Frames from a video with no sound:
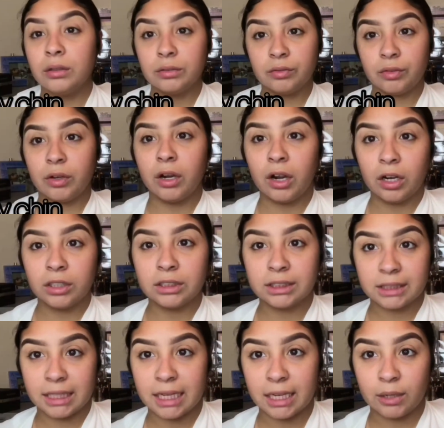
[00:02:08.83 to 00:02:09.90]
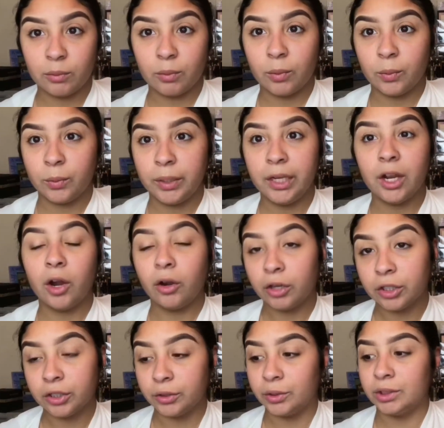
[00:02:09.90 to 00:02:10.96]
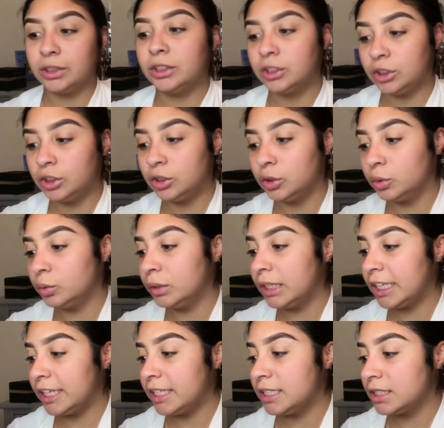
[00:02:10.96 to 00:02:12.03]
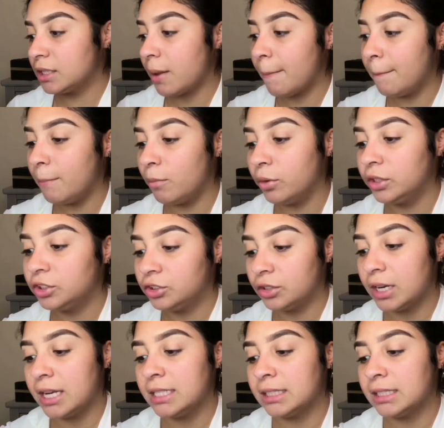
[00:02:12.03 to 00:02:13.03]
For our skin, what we are going to do is moisturize.